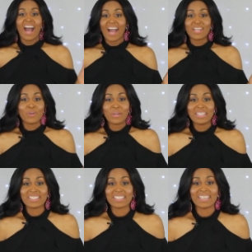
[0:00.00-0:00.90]
Hi,
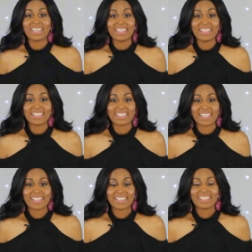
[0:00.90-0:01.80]
queens and kings.
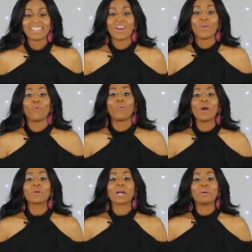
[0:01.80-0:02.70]

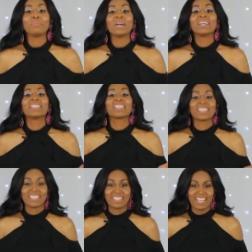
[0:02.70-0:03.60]
Welcome to
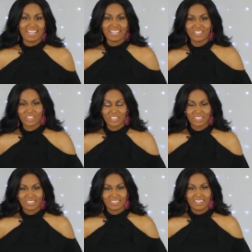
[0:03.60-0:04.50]
the stage.
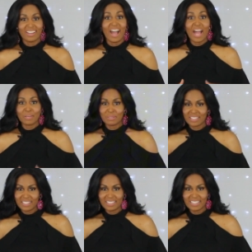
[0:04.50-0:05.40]
I'm
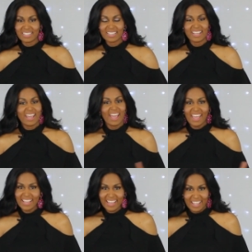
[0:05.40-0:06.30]
Cindy,
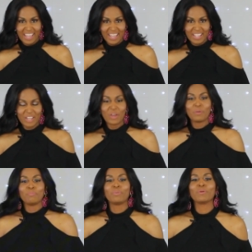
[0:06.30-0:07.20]
aka
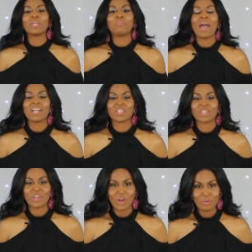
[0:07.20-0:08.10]
Beauty Pageant
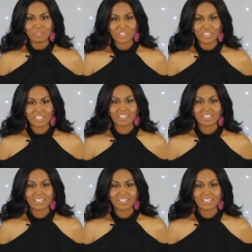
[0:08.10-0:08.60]
Coach.